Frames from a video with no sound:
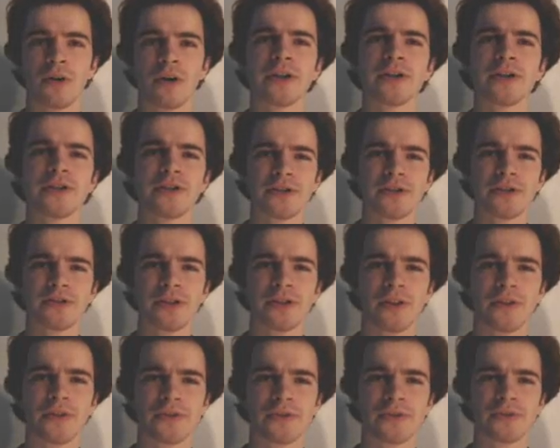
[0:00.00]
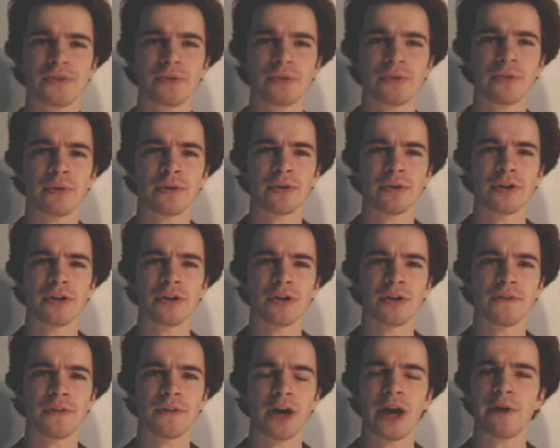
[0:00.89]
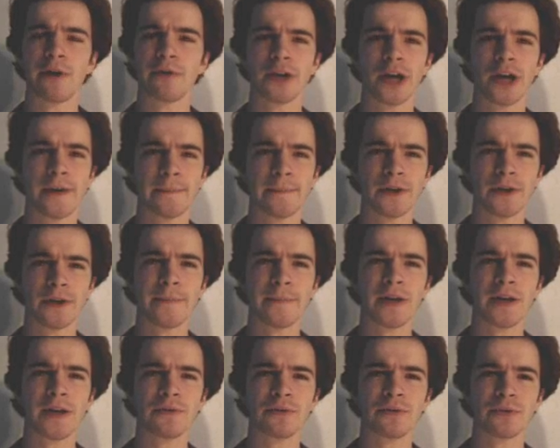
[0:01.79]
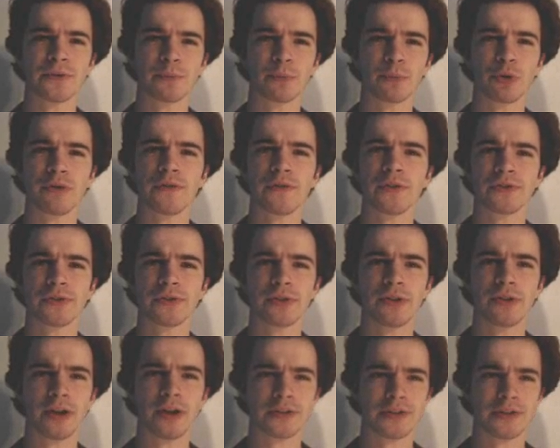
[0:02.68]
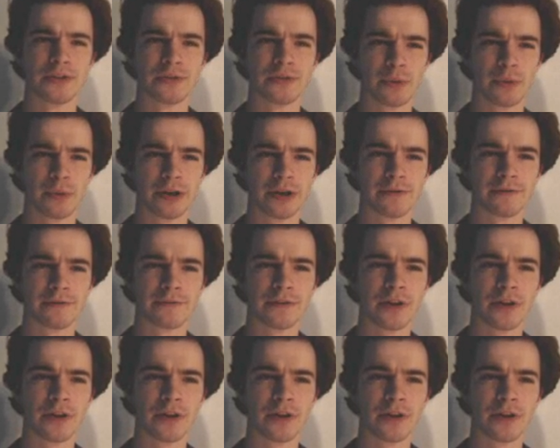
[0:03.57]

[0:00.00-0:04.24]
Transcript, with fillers: Audition tells the story of Aoyama, a man who has previously lost his wife.